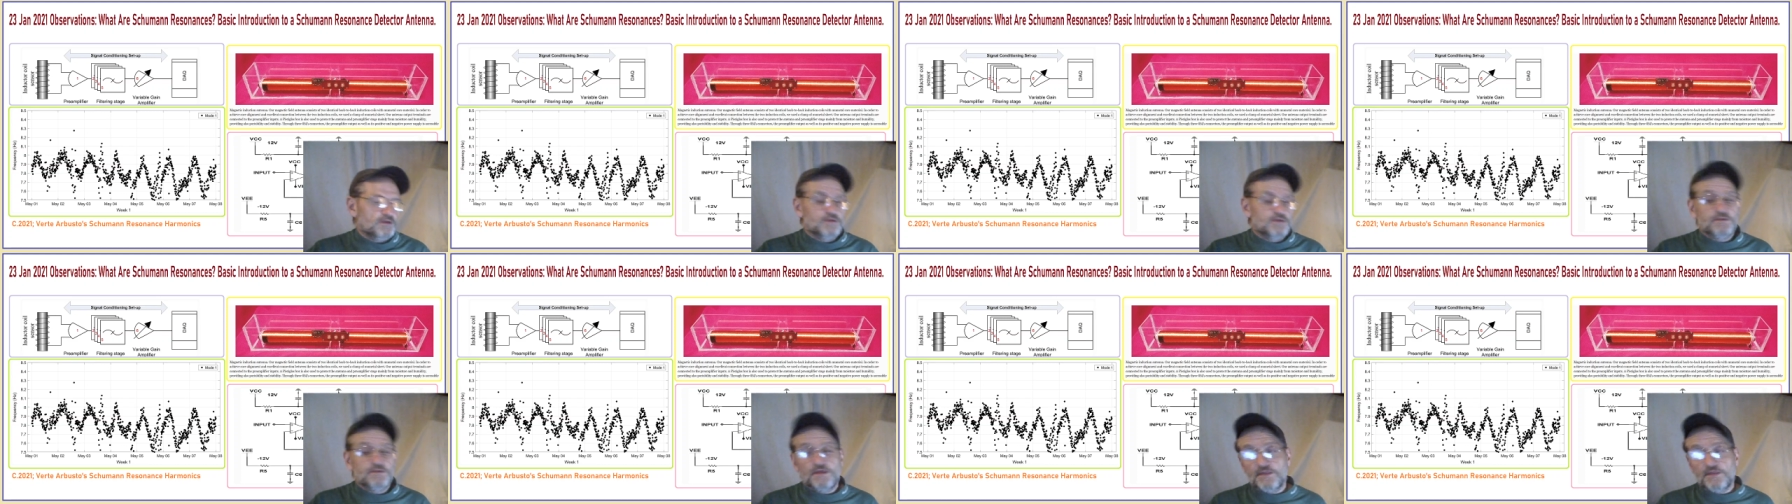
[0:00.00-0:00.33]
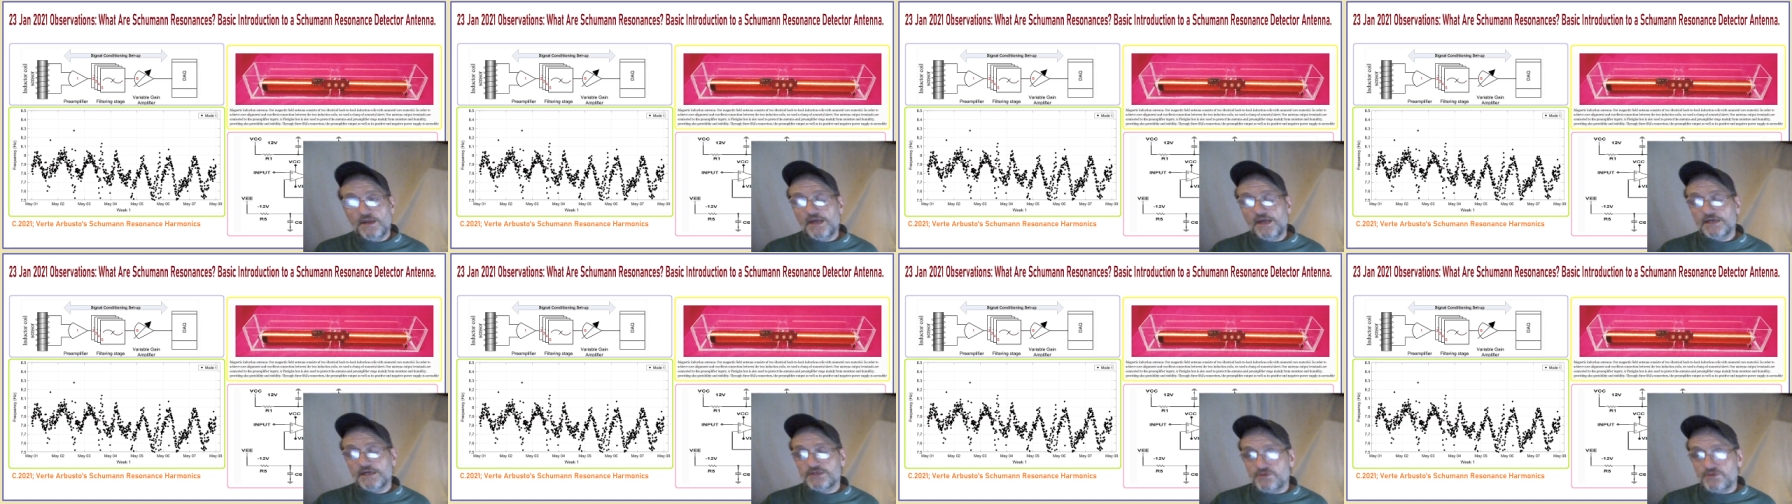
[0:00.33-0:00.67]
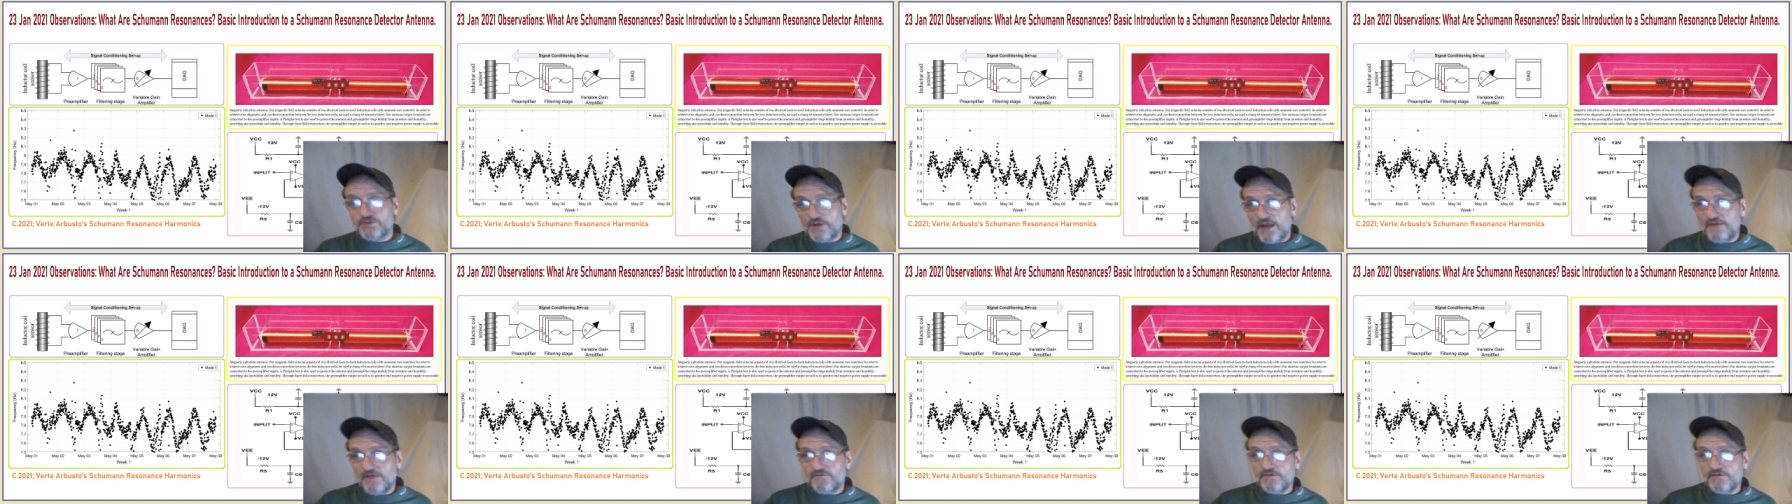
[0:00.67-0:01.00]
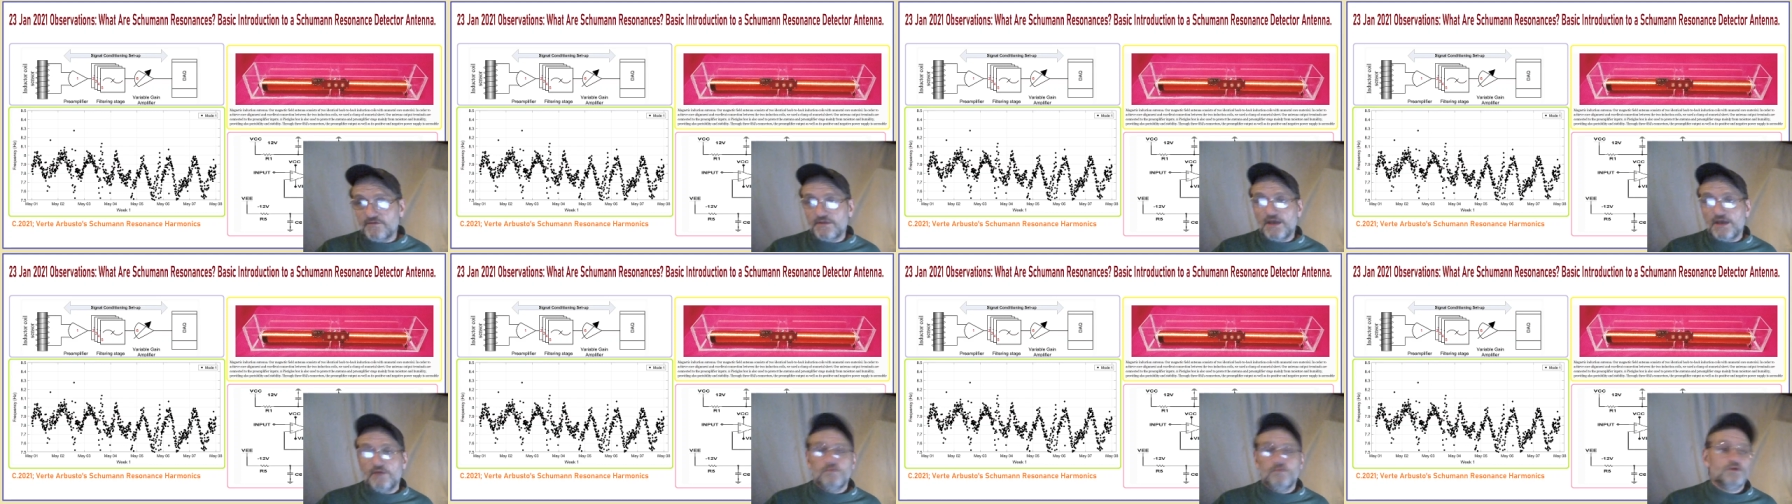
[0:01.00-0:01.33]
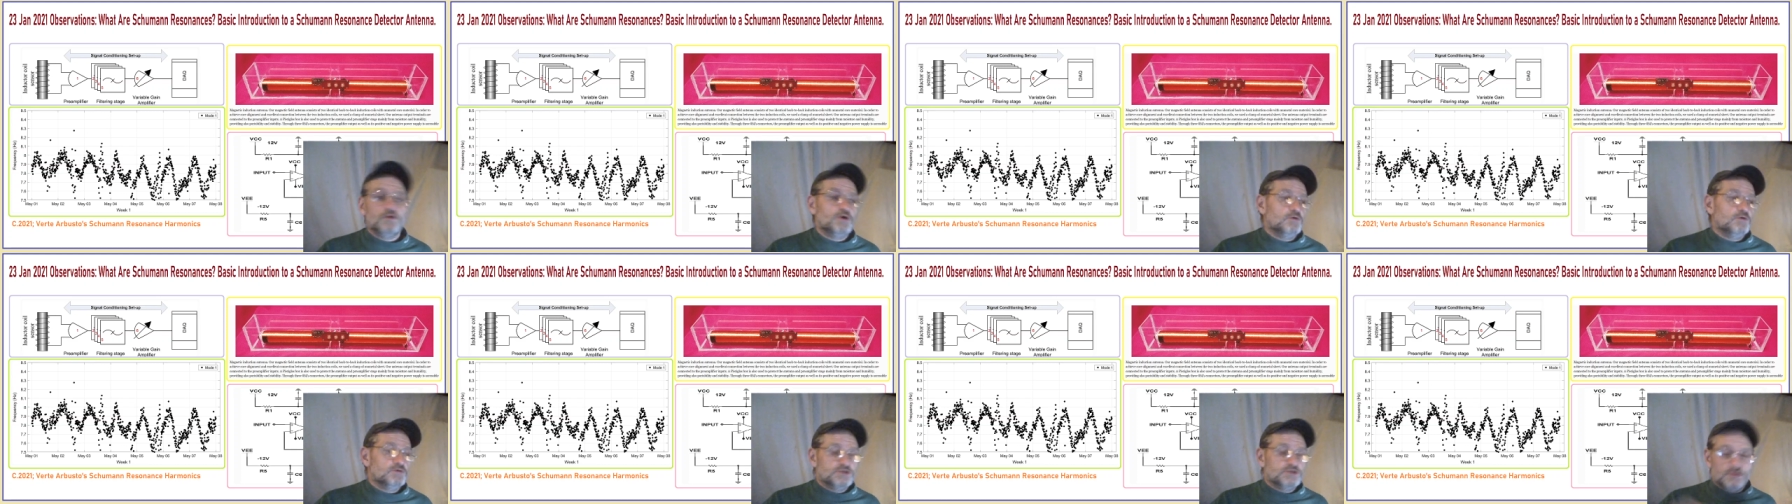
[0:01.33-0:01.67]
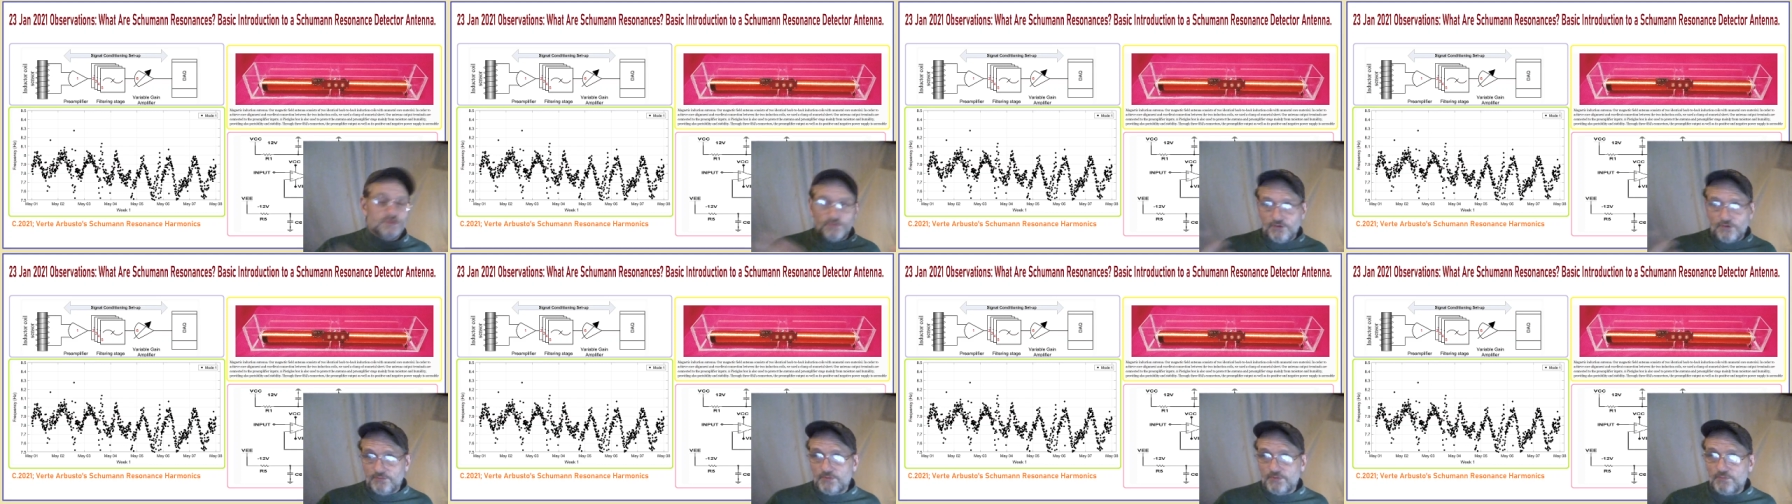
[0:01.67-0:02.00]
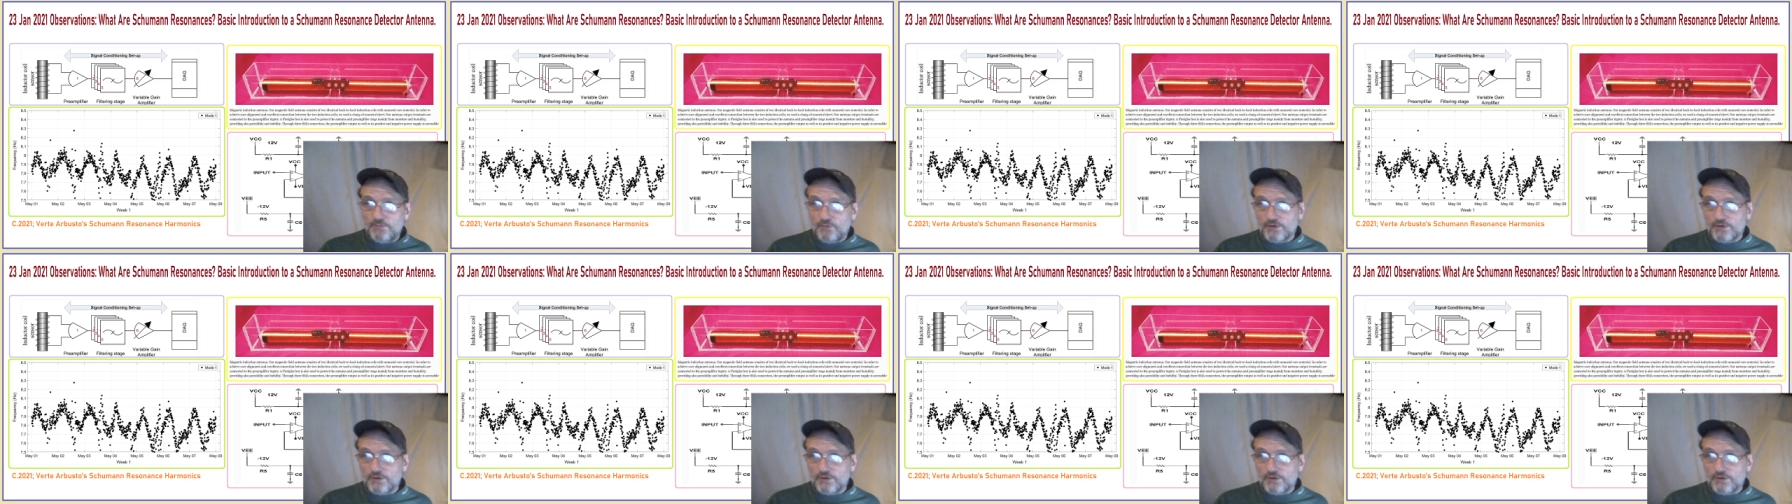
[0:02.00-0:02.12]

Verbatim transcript: And then the next one after that, we'll go into a little bit